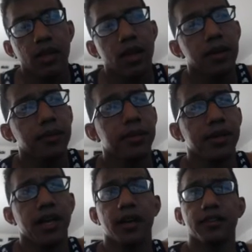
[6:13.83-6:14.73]
But
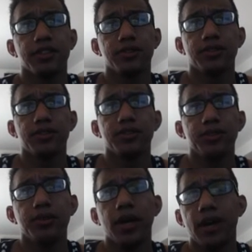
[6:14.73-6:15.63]
yeah, you
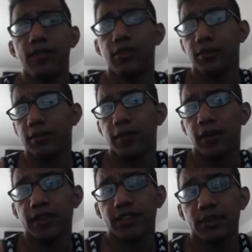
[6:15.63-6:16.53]
do have the 3
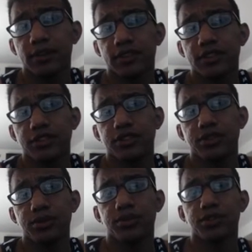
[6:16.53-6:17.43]
Faria summons
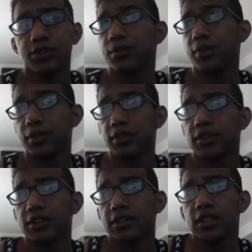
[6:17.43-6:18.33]
to search for your
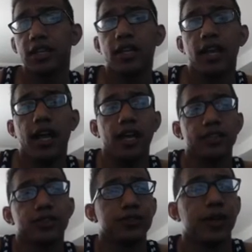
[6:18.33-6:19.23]
hooks and
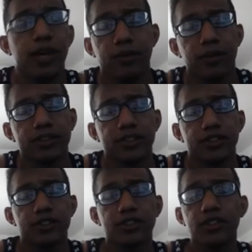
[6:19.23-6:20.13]
search for any resonance.
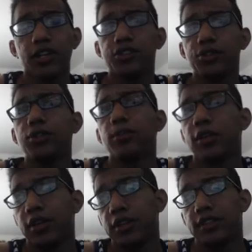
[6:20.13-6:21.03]
So there's a lot of tutor
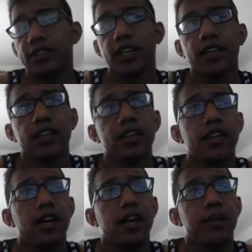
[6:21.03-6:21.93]
ability in this deck
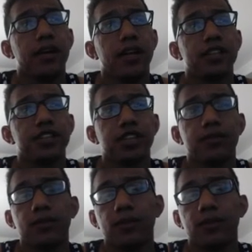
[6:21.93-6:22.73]
and a lot of shuffle.